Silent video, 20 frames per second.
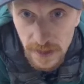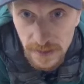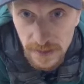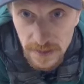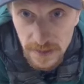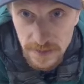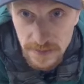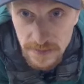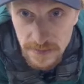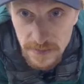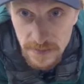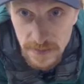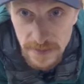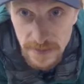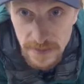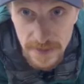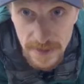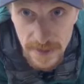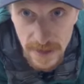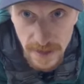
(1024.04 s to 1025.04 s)
like this.
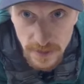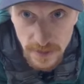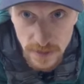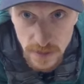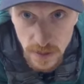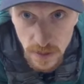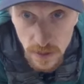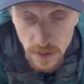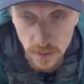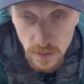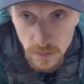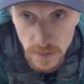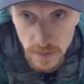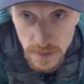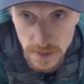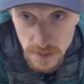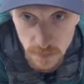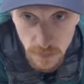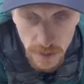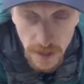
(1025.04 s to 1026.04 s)
And so
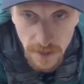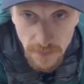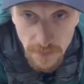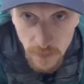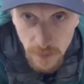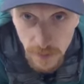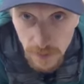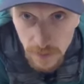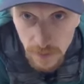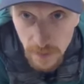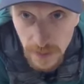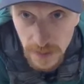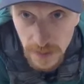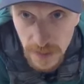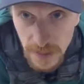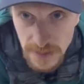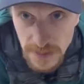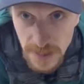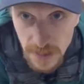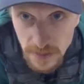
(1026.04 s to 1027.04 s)
this is what I've whittled my
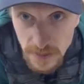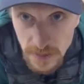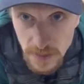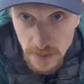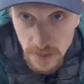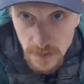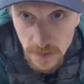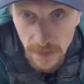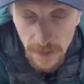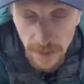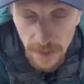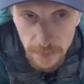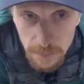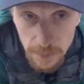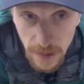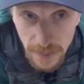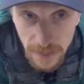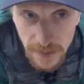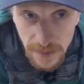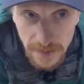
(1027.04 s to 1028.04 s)
kit down to.
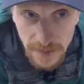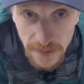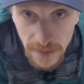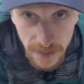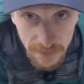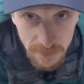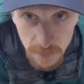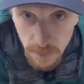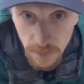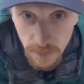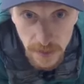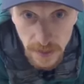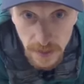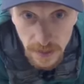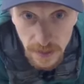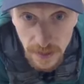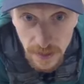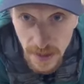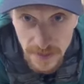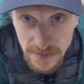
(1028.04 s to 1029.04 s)
But I think that
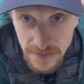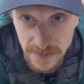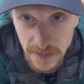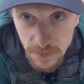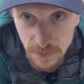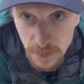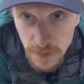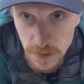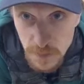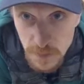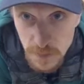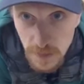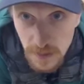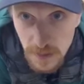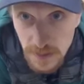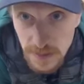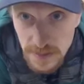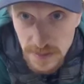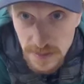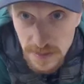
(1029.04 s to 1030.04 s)
everybody has different
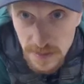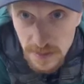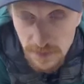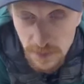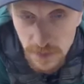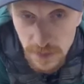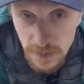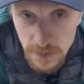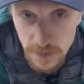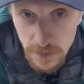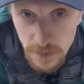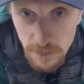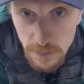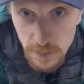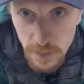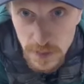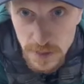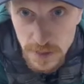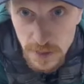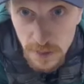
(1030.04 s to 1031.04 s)
experience and different sort of
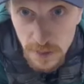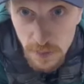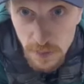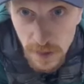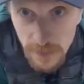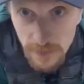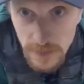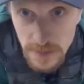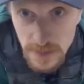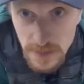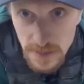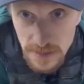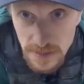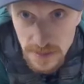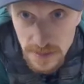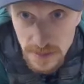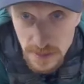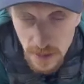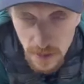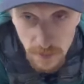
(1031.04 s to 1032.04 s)
personal preferences.
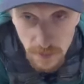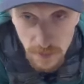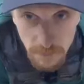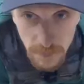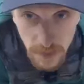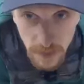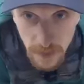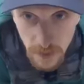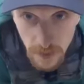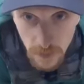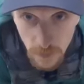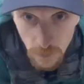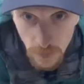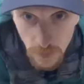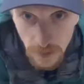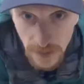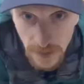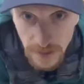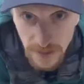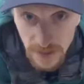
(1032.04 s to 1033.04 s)
And so
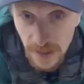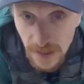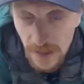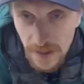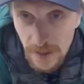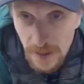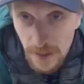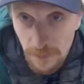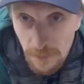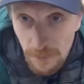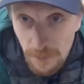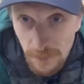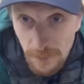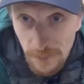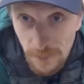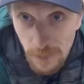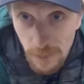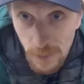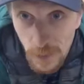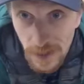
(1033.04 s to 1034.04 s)
will likely end up
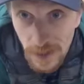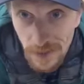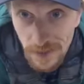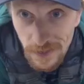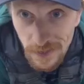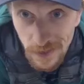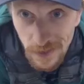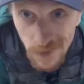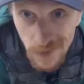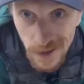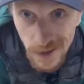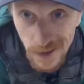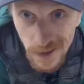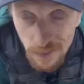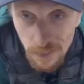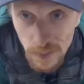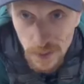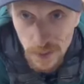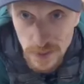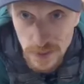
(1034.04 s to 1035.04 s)
bringing their own kind of
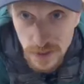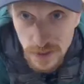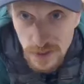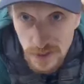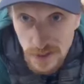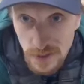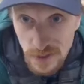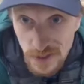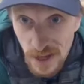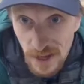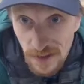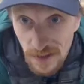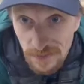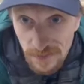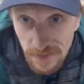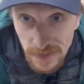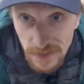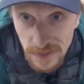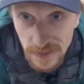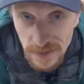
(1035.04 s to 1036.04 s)
personal stuff
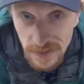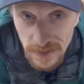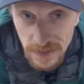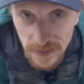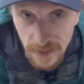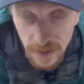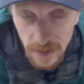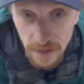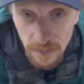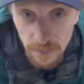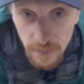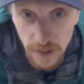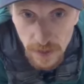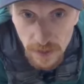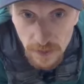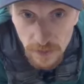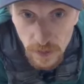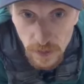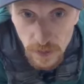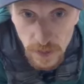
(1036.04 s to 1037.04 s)
um, on
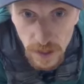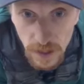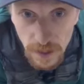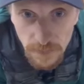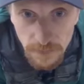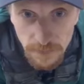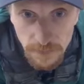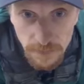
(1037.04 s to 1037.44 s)
their own kit.